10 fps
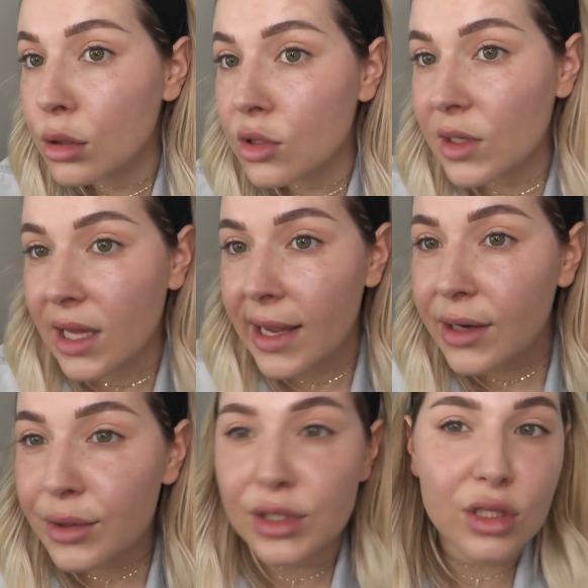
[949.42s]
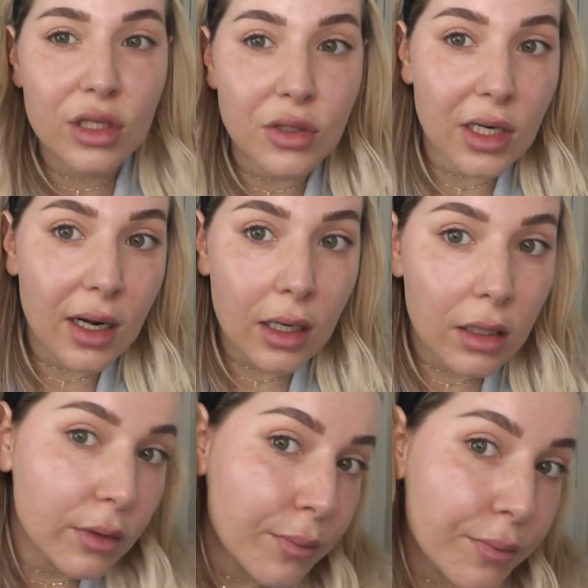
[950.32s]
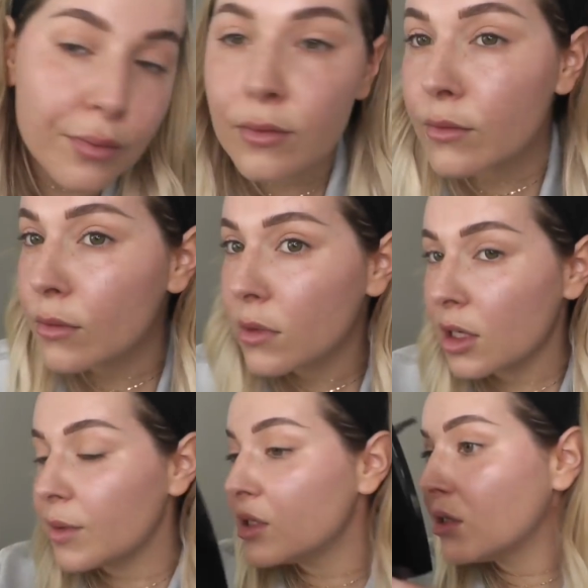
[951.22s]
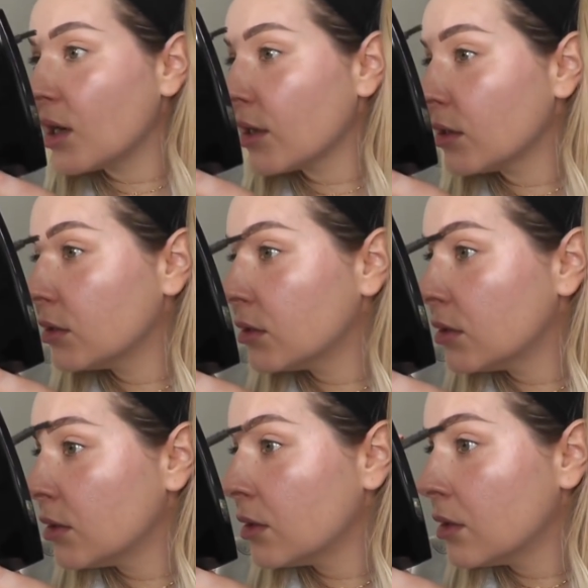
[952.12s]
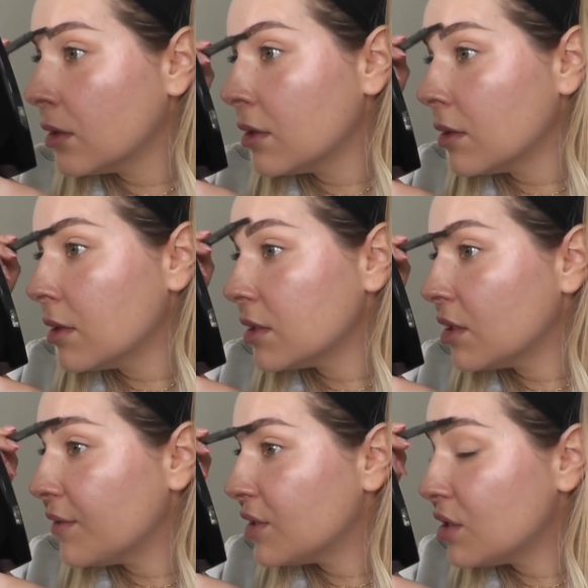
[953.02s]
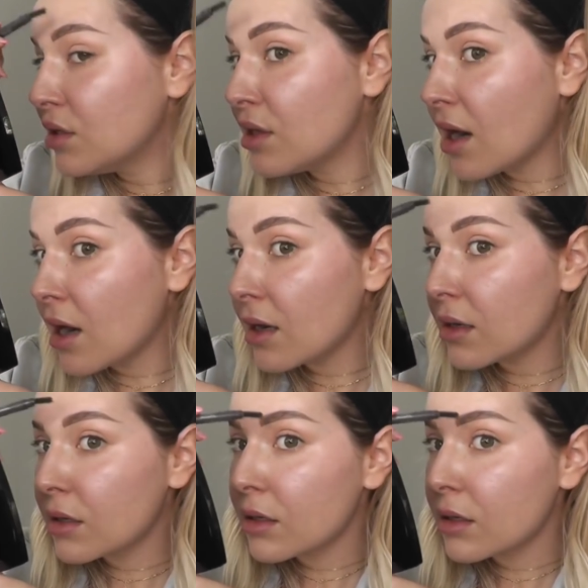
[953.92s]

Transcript: do we like or is it too dark? A little bit too dark? So if it's too dark,